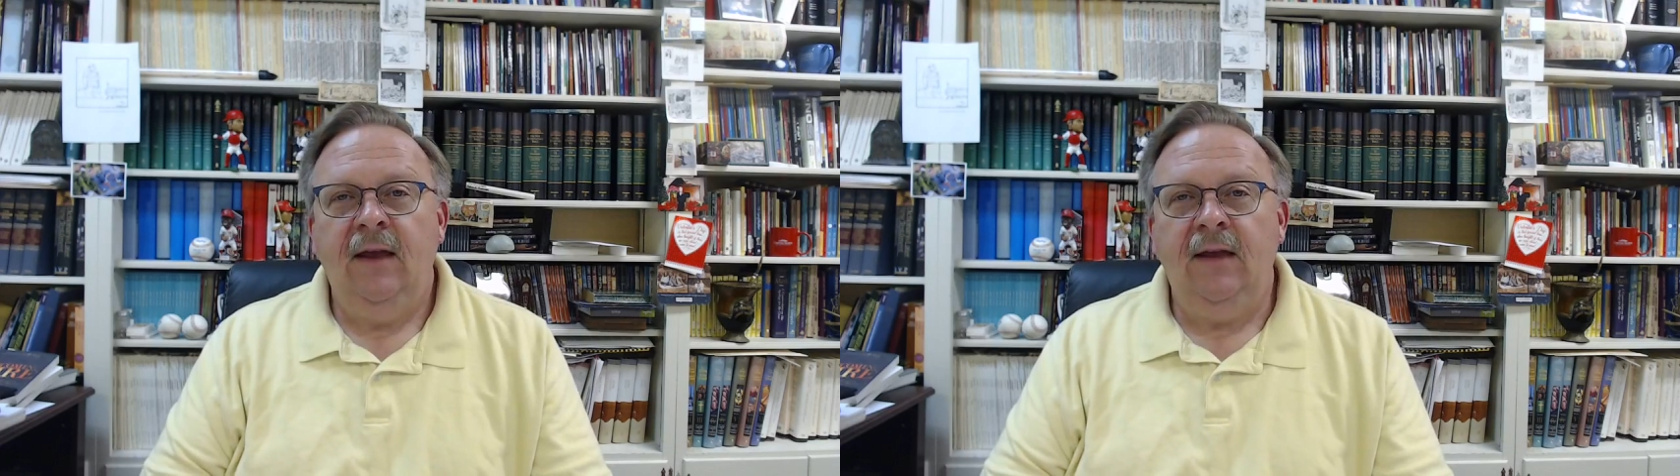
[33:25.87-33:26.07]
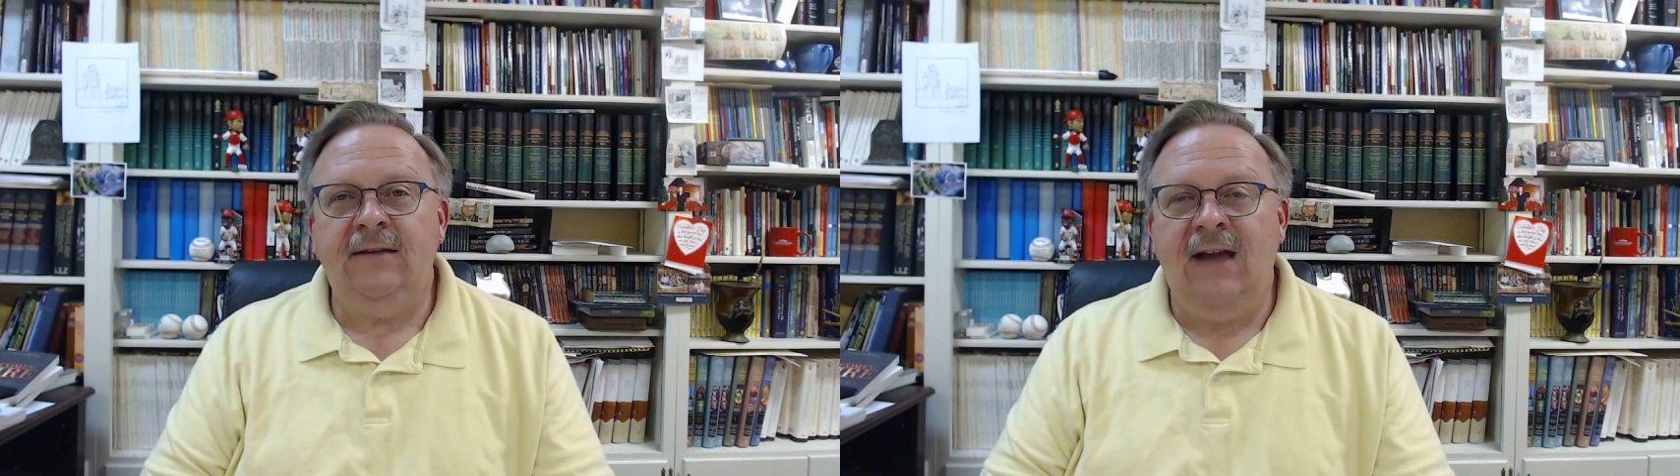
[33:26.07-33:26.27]

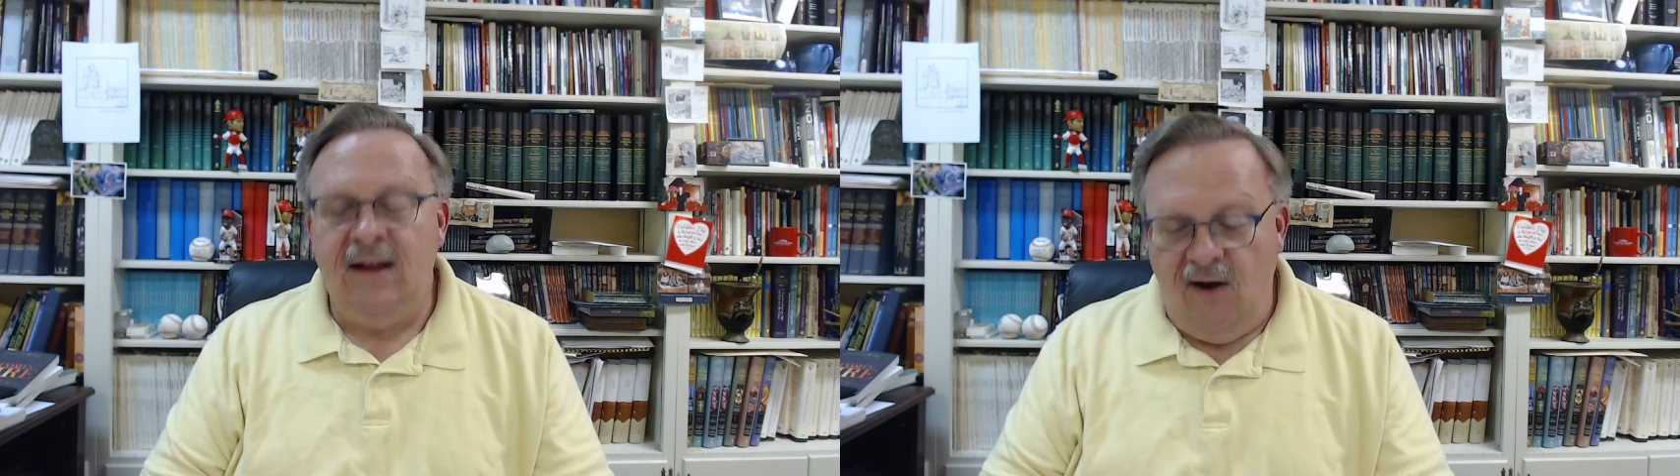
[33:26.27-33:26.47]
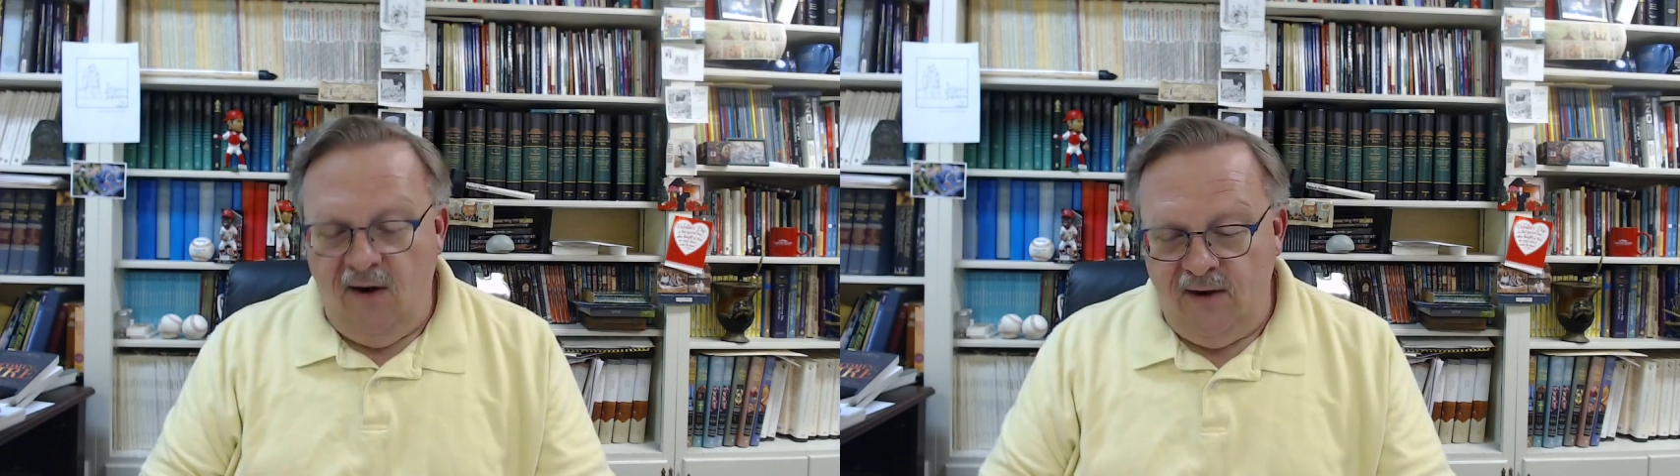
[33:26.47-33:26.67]
It's
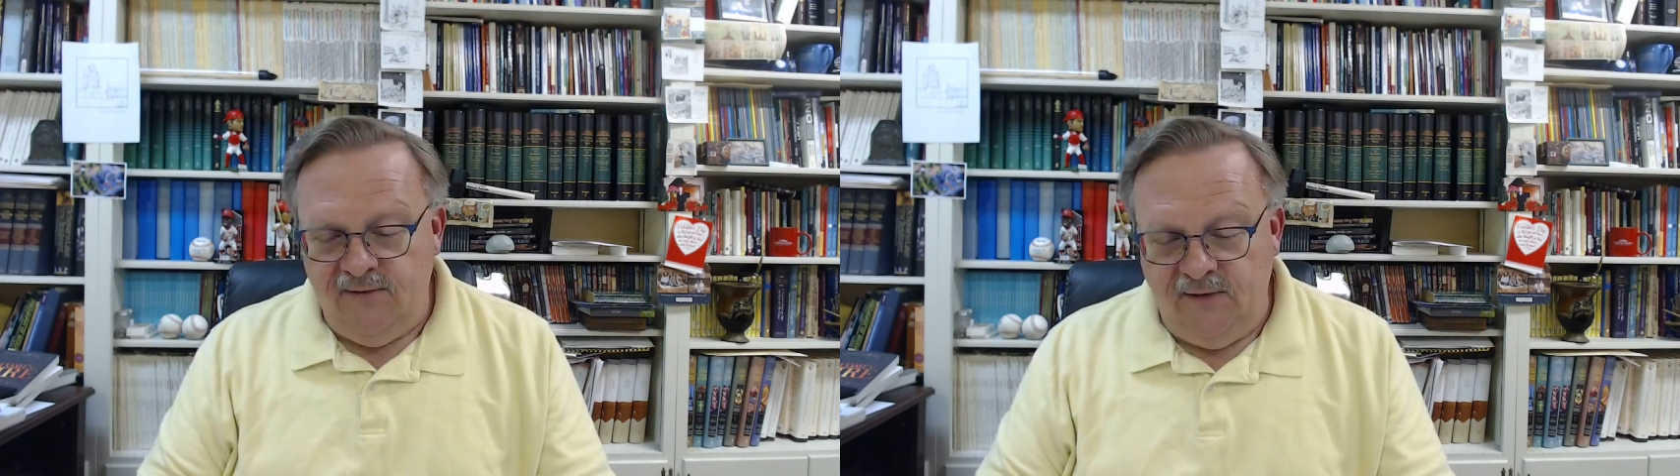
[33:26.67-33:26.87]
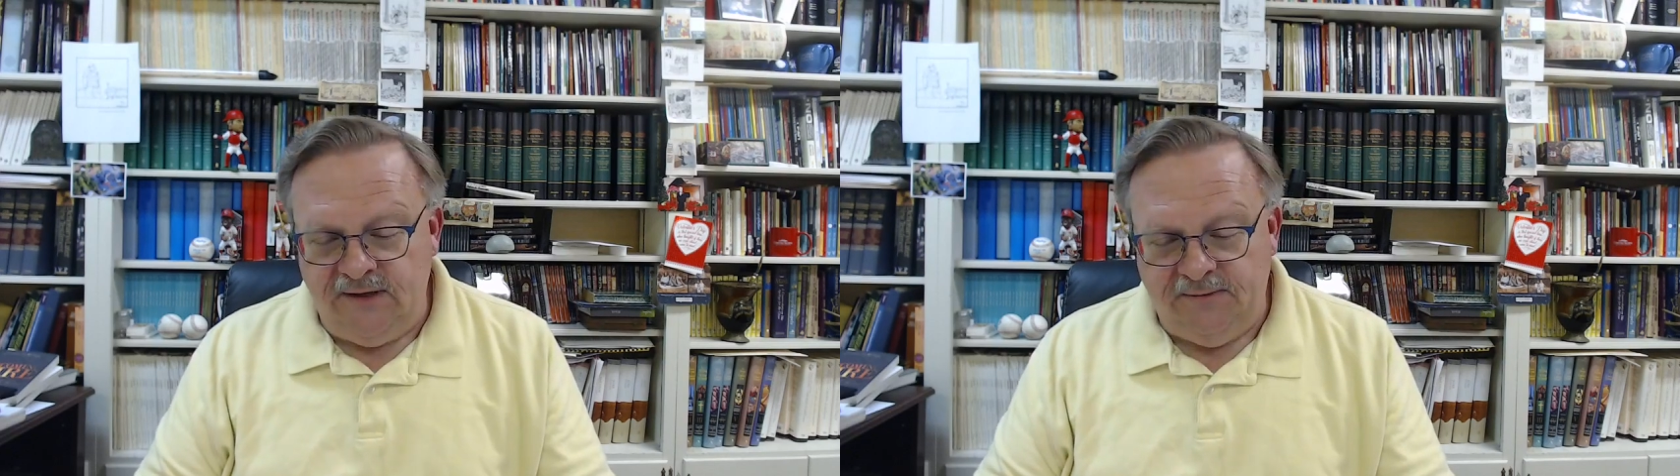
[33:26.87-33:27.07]
kind of
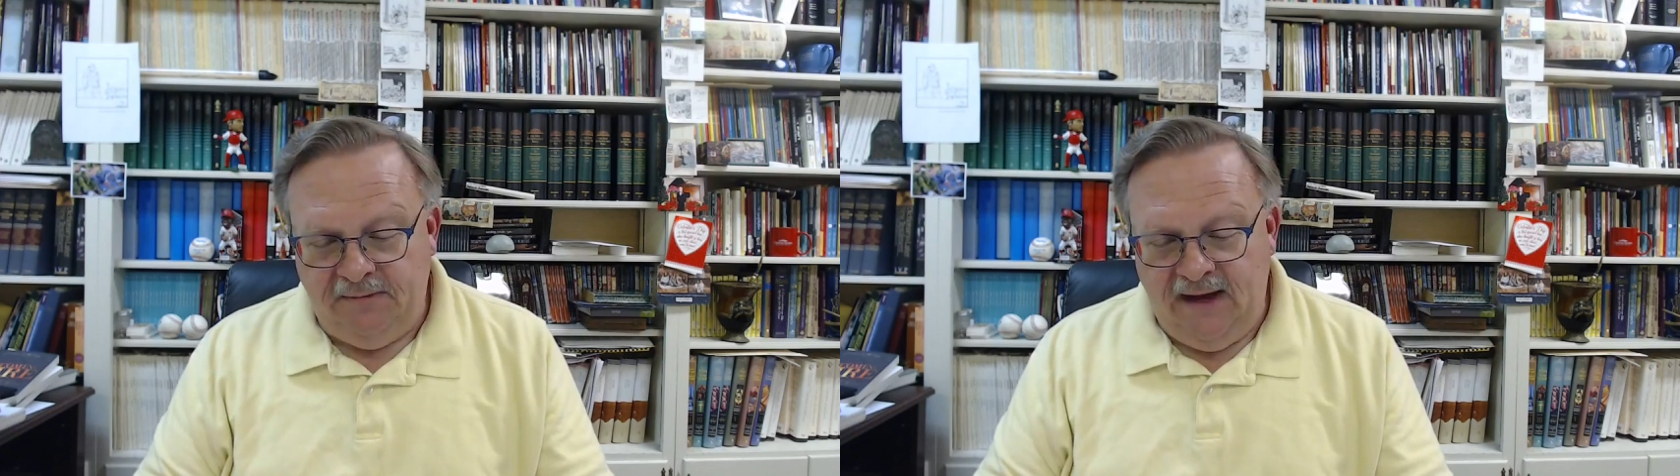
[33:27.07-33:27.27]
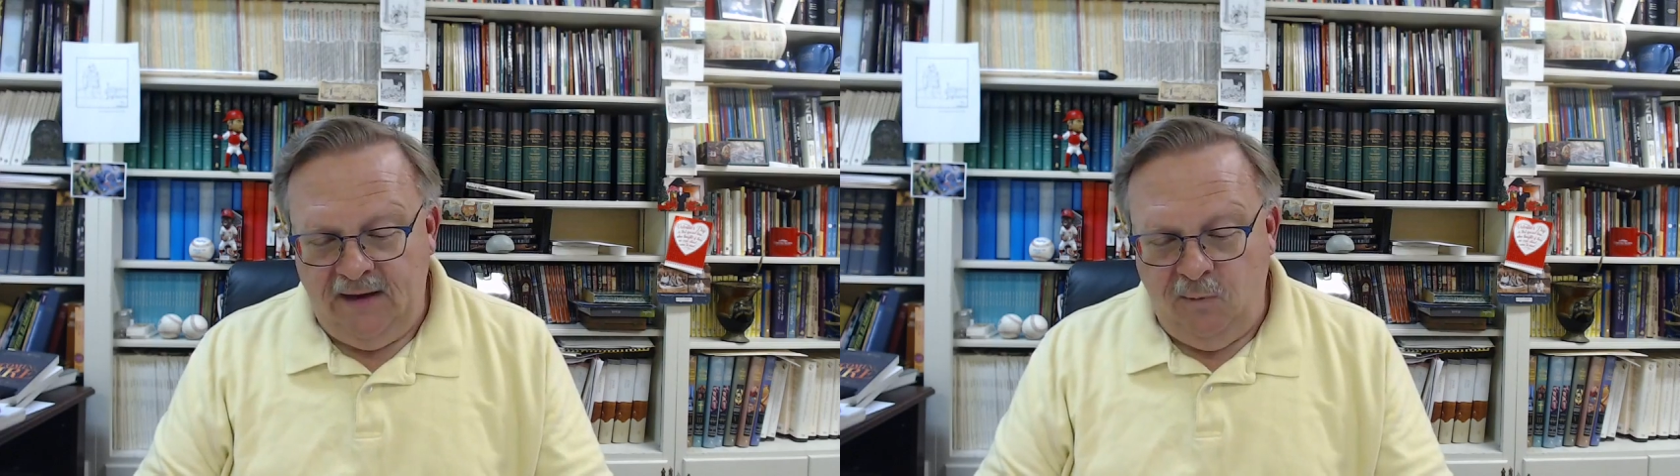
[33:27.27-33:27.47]
hard to
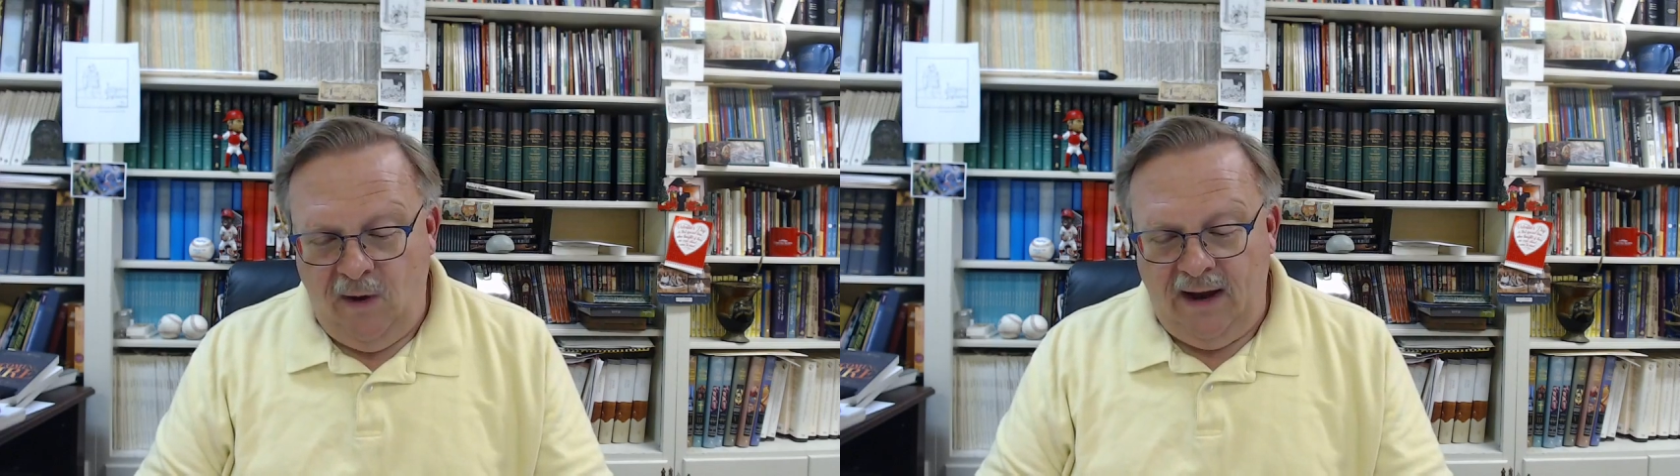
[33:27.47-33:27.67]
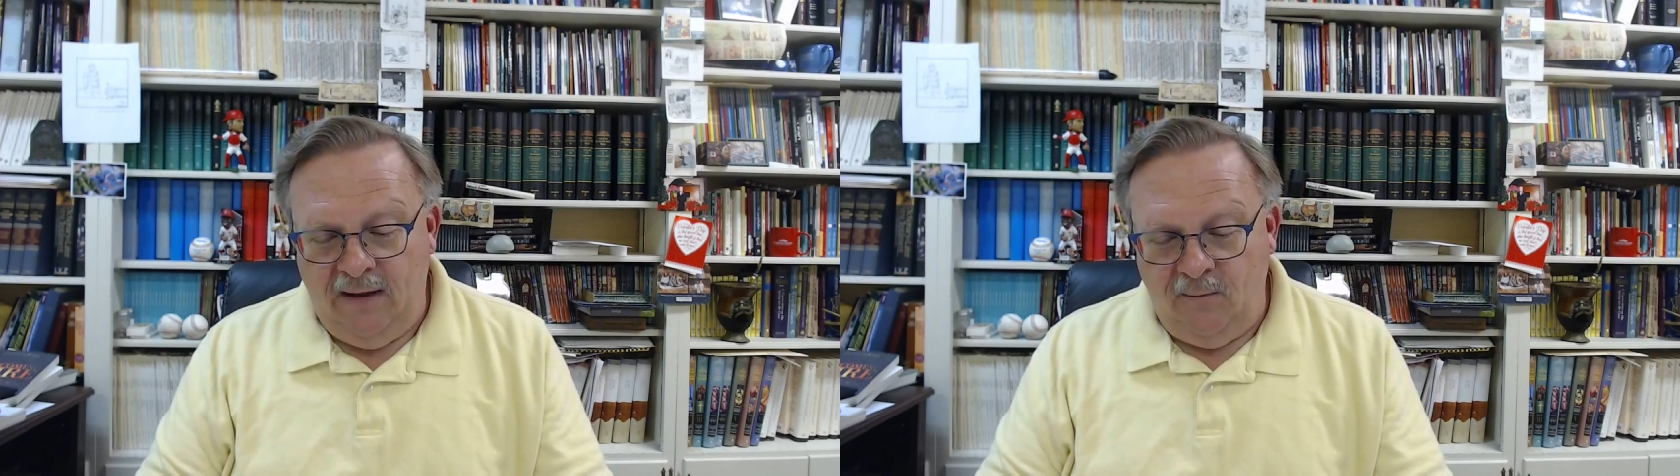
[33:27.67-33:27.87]
explain
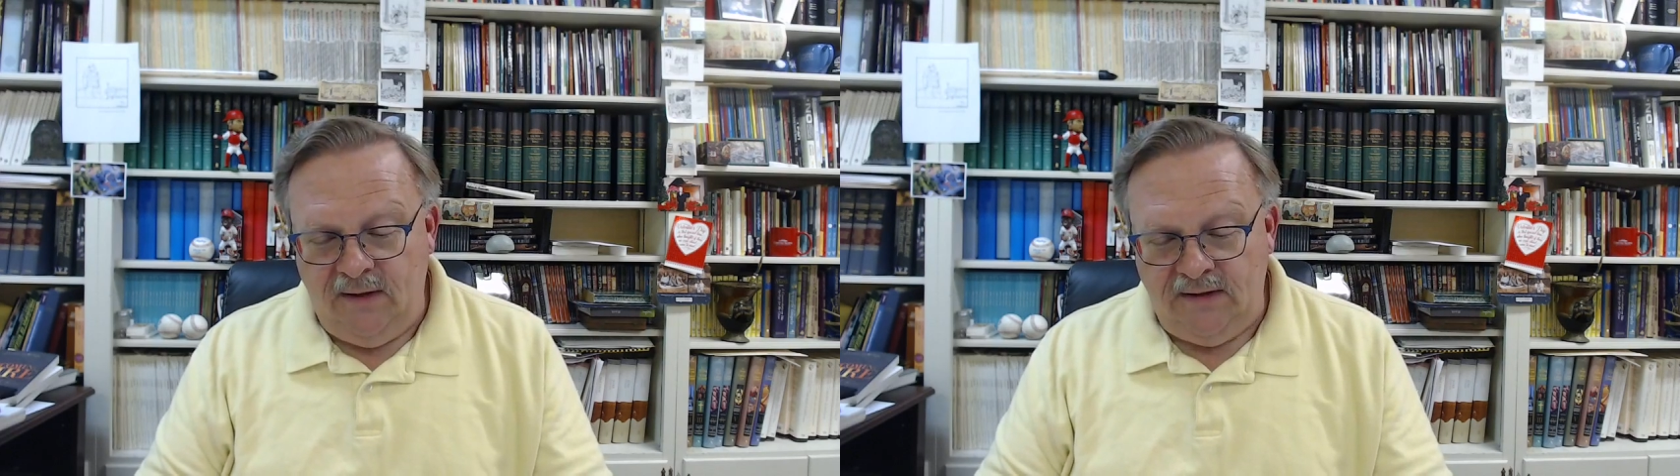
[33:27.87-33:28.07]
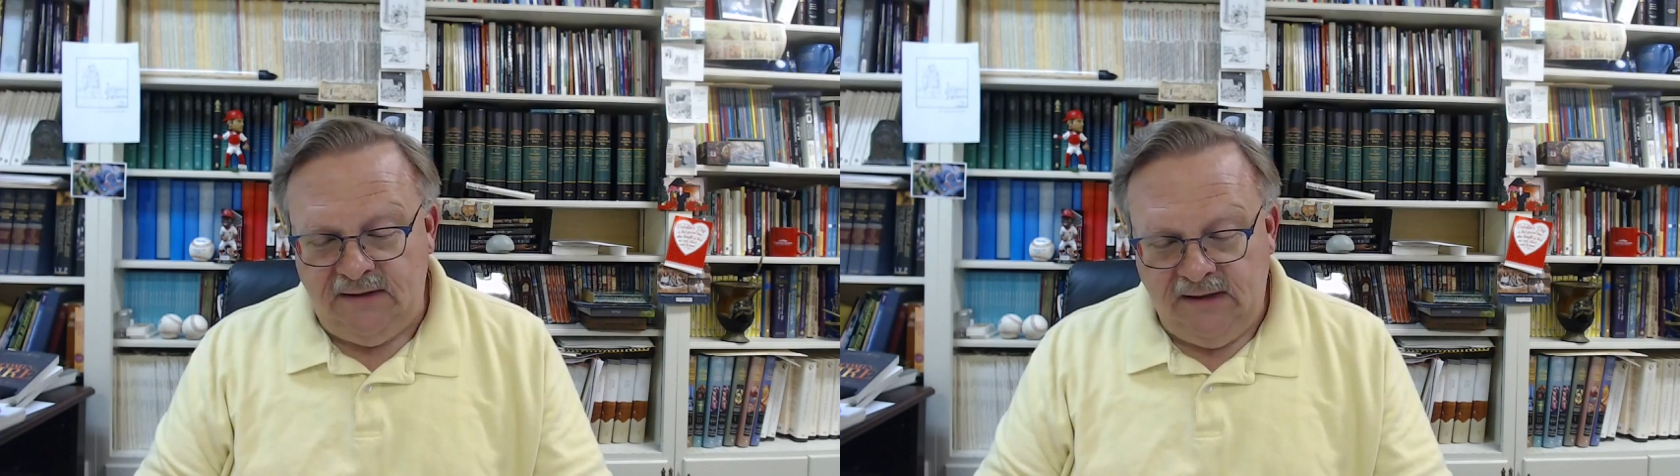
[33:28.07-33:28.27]
why it
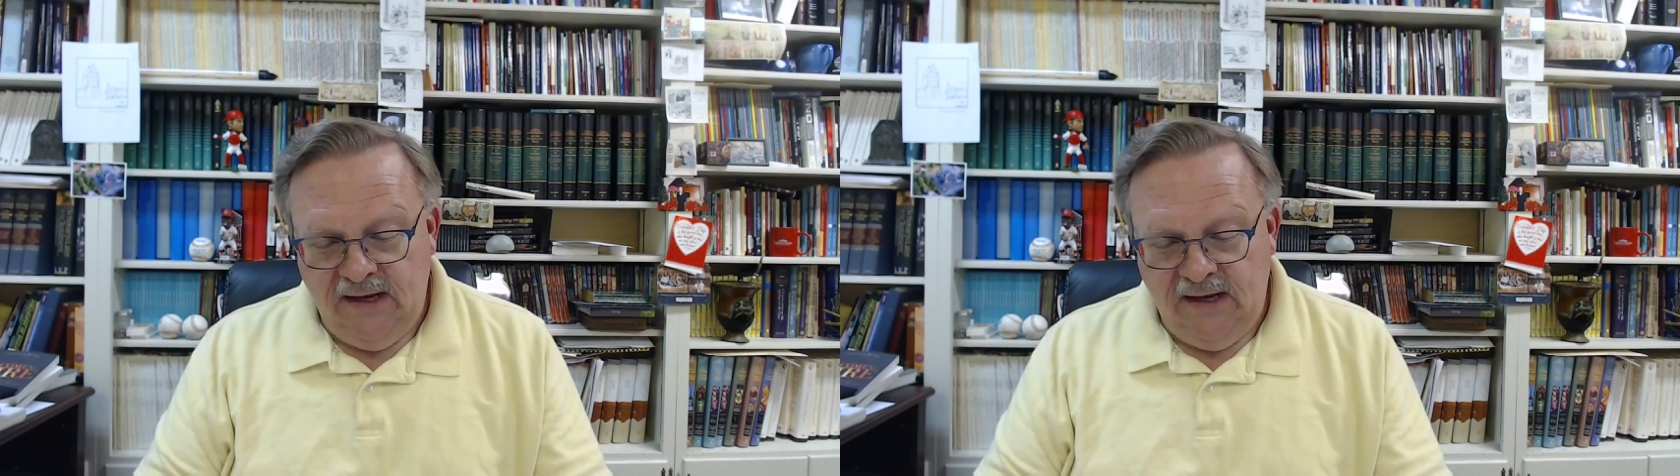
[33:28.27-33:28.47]
was